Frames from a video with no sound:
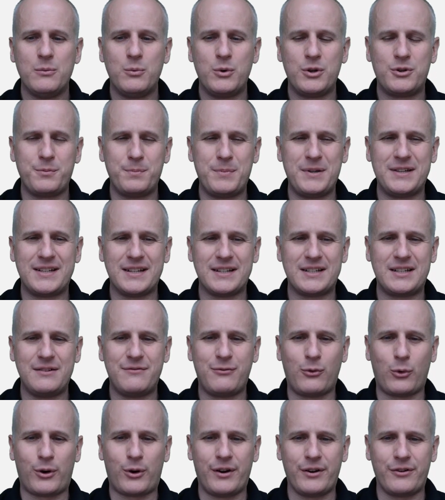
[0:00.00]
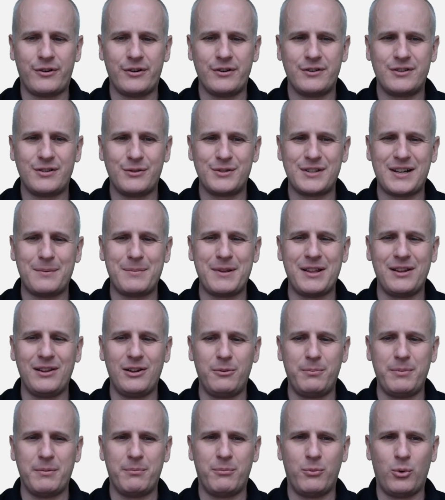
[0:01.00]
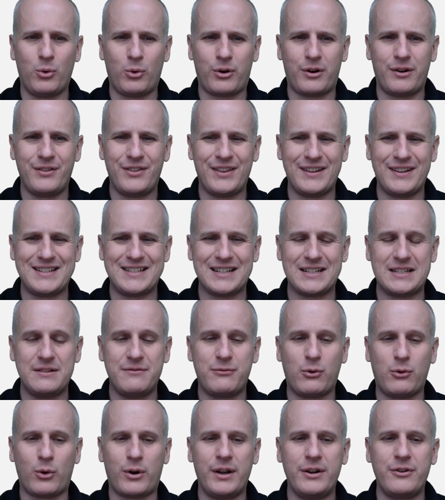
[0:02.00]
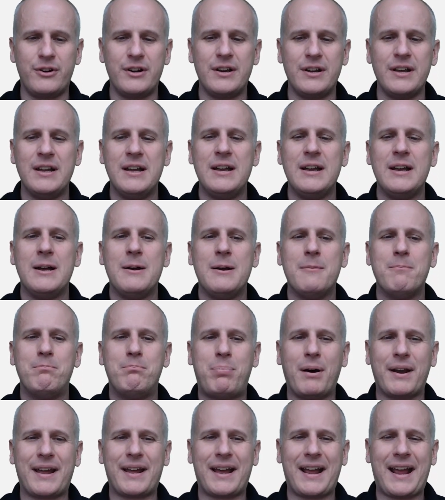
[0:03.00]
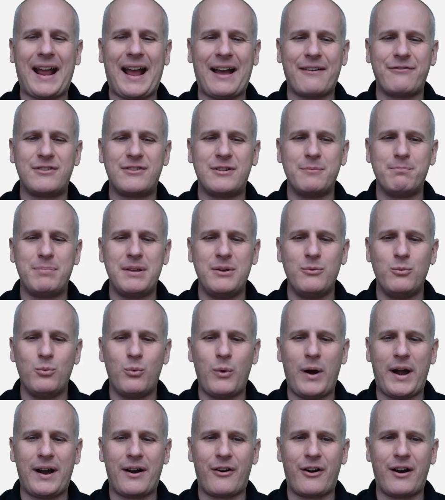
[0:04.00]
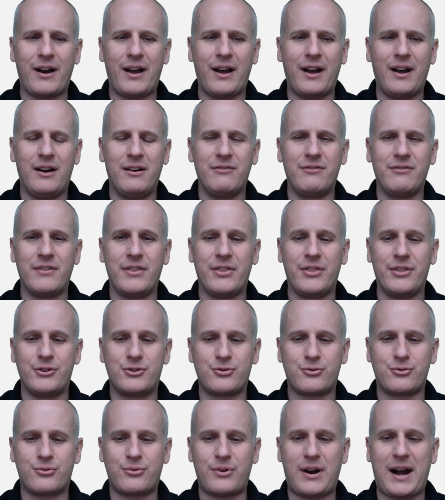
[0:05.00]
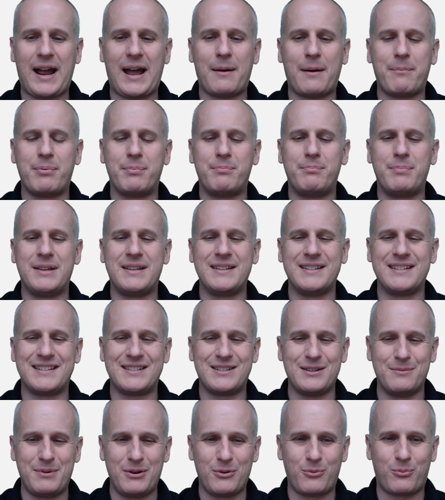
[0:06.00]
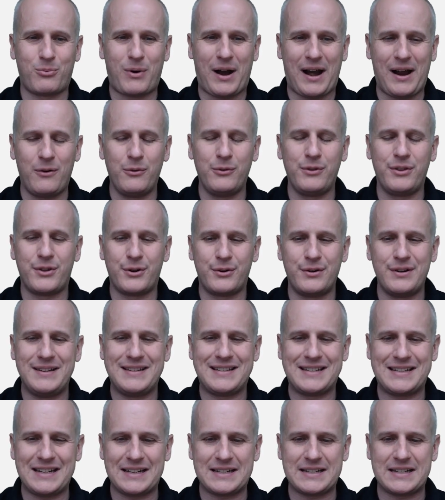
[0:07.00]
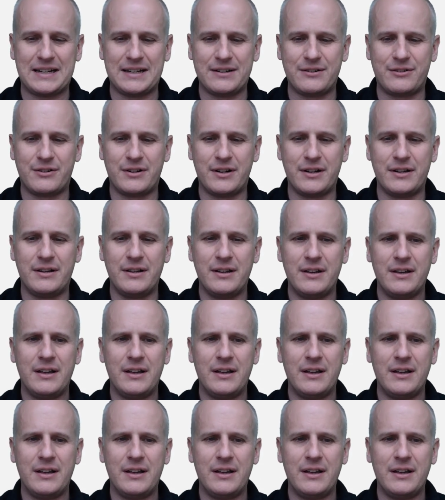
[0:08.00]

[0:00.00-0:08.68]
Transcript: which would be sixty-four hundred. So it's got to be a little bit more than sixty-four hundred. But I have to beware of the trap because it's going to be around thirty-six hundred.